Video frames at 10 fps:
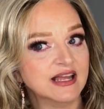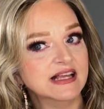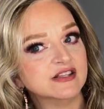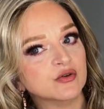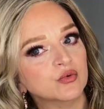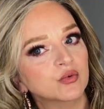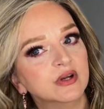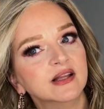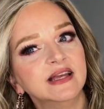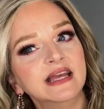It's a
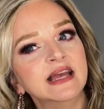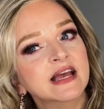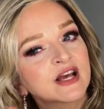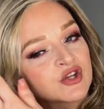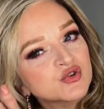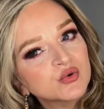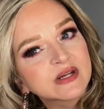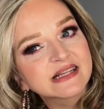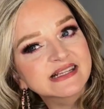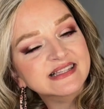really
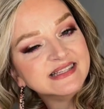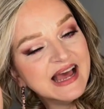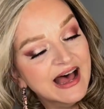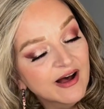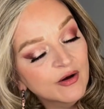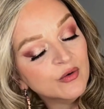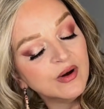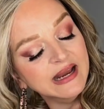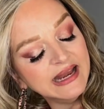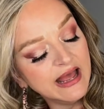trendy style
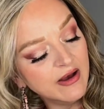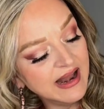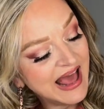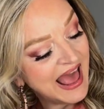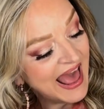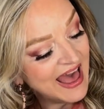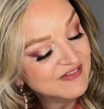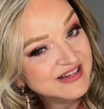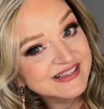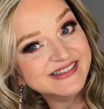right now, and I have
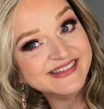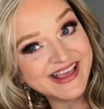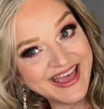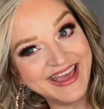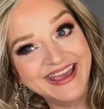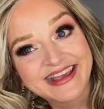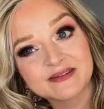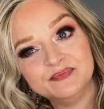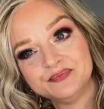to say